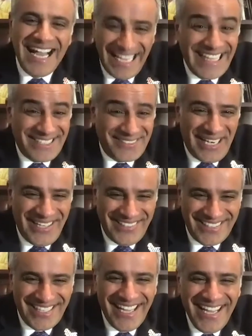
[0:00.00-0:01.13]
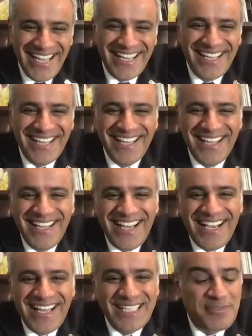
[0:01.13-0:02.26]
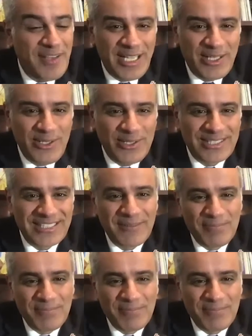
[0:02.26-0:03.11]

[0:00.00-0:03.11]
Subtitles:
That's what I heard. It's very close.